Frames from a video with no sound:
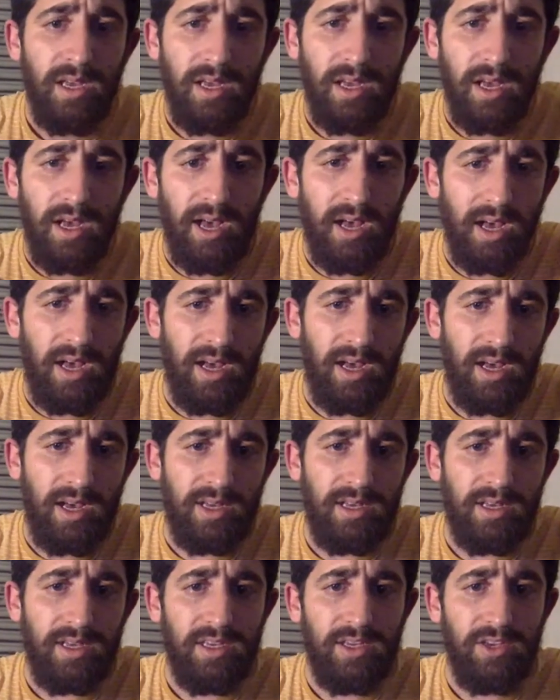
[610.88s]

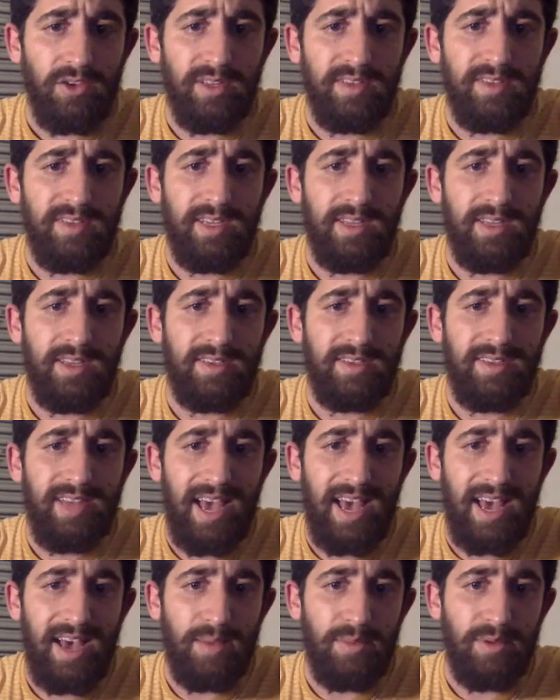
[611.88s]
you can see this
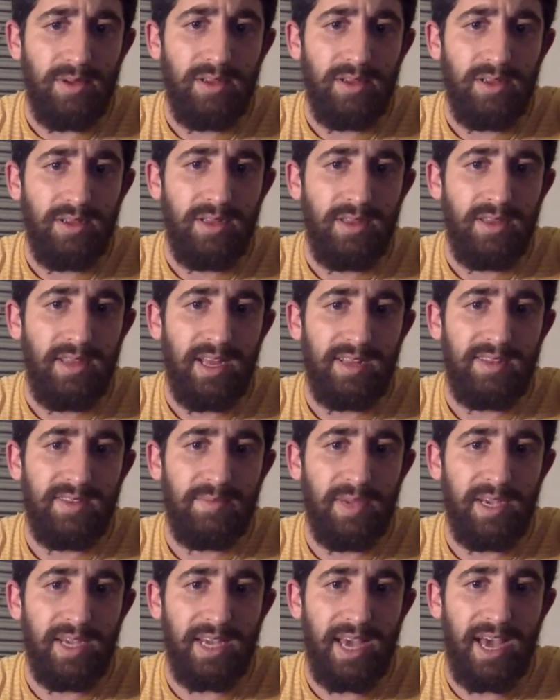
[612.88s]
tab that's
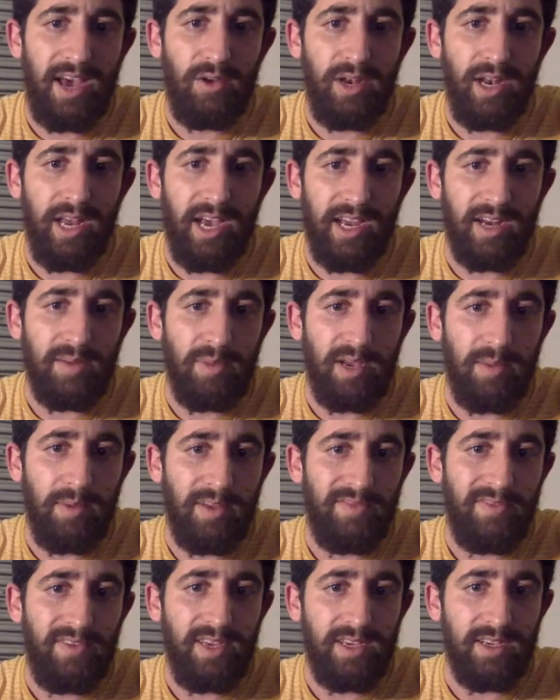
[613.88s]
being outlined by my
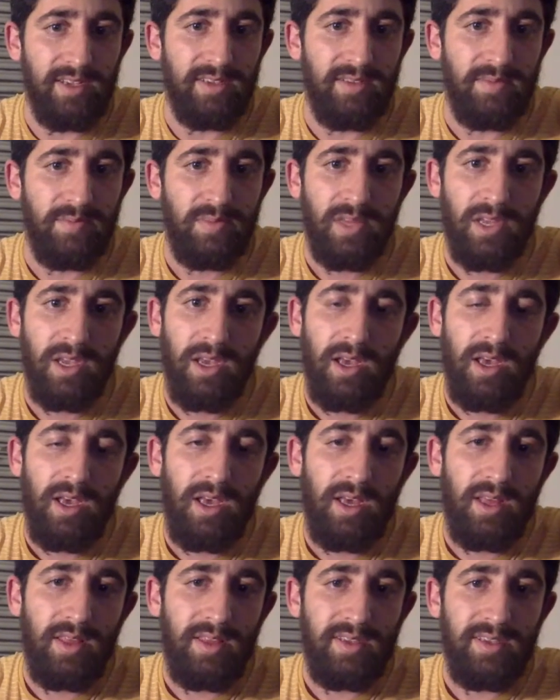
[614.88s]
fingers.
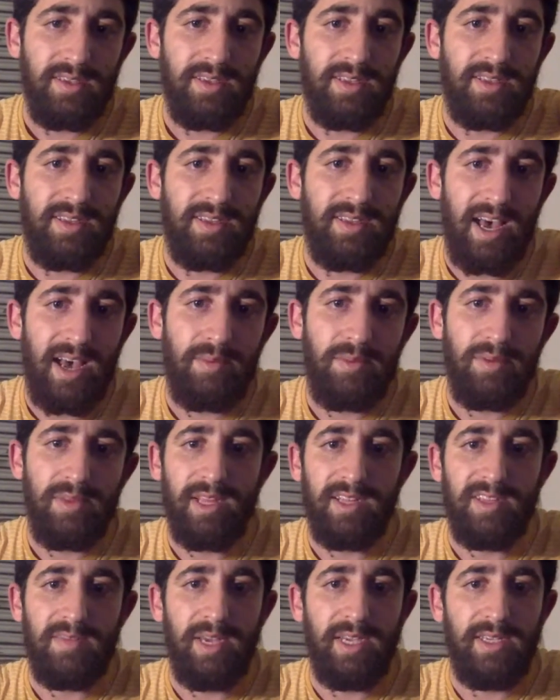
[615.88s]
This is a tab
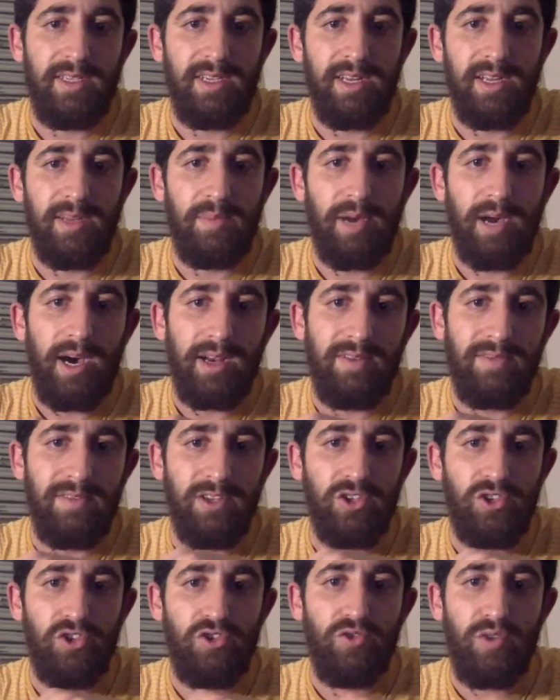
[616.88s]
that's basically part of the
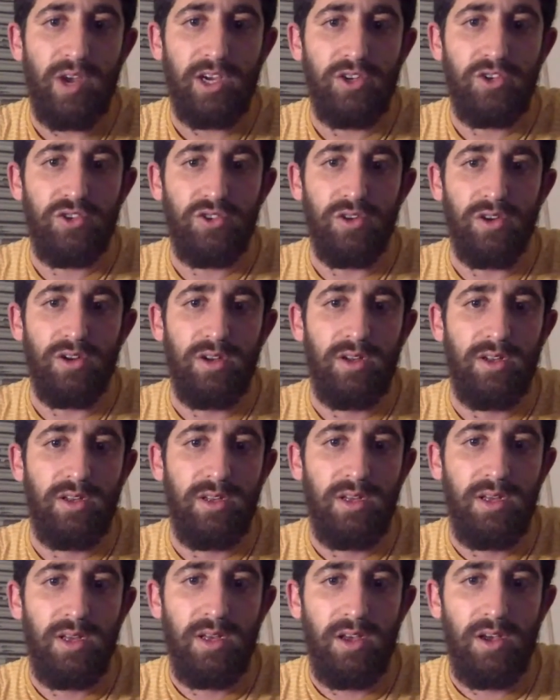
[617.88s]
structure
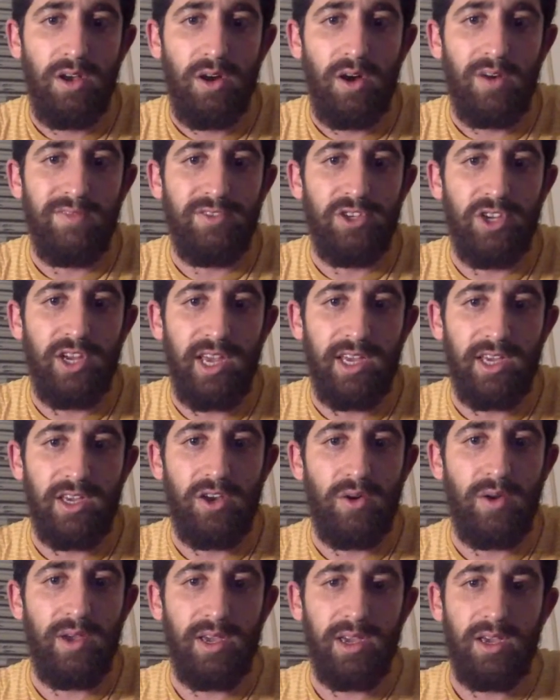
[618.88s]
of J,
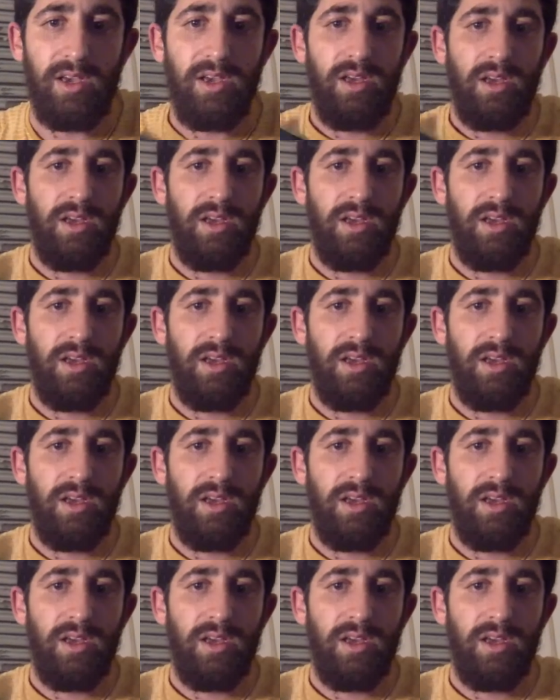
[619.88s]
going